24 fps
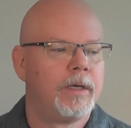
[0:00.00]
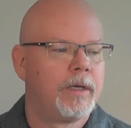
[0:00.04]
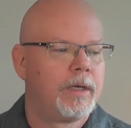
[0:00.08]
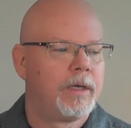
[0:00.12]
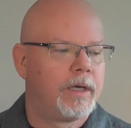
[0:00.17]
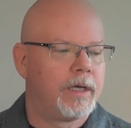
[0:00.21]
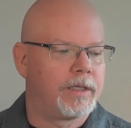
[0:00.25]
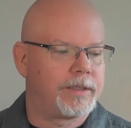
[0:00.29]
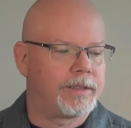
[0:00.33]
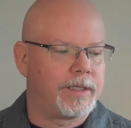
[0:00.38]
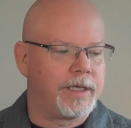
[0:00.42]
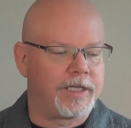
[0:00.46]

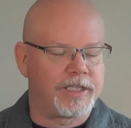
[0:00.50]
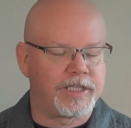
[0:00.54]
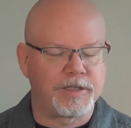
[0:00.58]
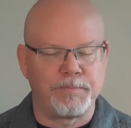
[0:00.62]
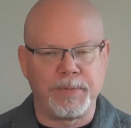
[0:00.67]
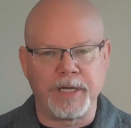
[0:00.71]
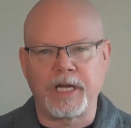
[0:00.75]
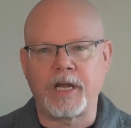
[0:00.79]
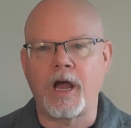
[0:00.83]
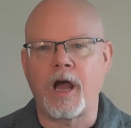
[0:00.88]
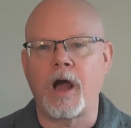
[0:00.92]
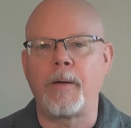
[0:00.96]
it's
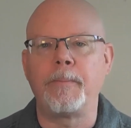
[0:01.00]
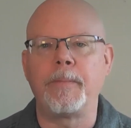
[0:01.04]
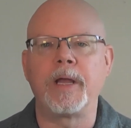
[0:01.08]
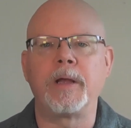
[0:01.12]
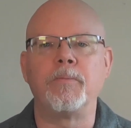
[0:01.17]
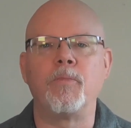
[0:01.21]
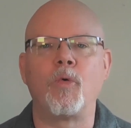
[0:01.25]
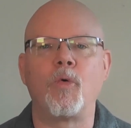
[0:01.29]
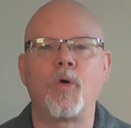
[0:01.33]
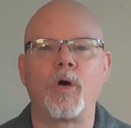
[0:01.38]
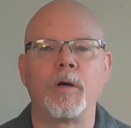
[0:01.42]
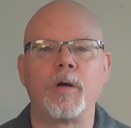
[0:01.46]

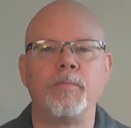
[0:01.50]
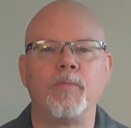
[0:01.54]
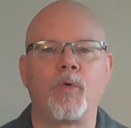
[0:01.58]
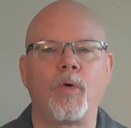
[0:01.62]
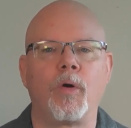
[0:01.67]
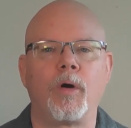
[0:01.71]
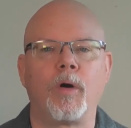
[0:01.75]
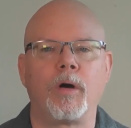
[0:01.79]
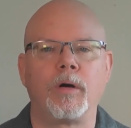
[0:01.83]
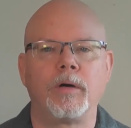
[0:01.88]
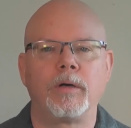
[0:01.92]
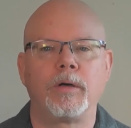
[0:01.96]
becoming more and
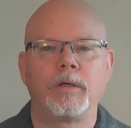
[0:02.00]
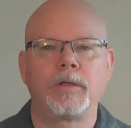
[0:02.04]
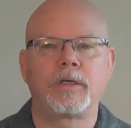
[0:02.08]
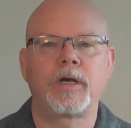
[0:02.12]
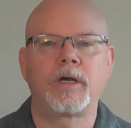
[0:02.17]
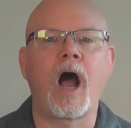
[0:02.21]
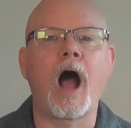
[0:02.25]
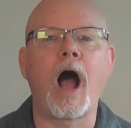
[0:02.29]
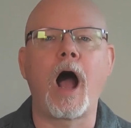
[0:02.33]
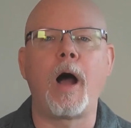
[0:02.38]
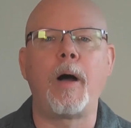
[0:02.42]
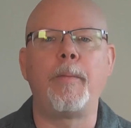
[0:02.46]
more
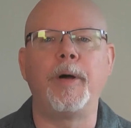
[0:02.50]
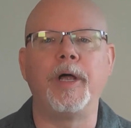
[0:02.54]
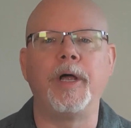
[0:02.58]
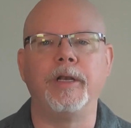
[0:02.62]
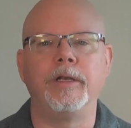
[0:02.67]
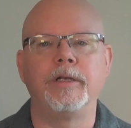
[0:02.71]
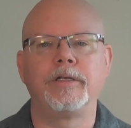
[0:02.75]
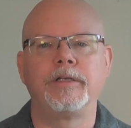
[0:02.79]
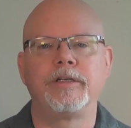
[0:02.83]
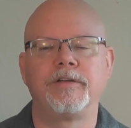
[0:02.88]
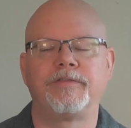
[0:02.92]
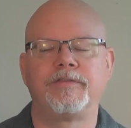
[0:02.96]

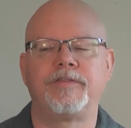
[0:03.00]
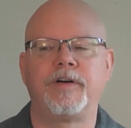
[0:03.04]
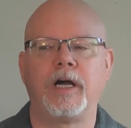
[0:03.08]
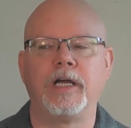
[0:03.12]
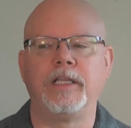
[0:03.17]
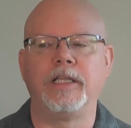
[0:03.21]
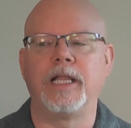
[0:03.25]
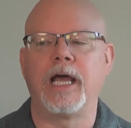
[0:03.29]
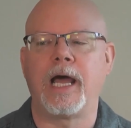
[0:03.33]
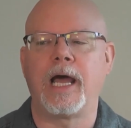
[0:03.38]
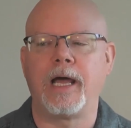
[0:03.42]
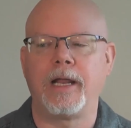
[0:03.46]
common to
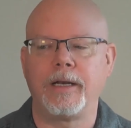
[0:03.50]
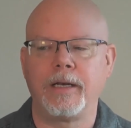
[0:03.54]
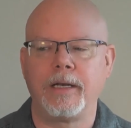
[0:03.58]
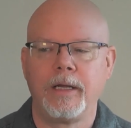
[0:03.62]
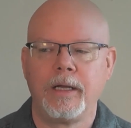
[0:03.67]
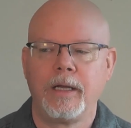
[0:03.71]
find that.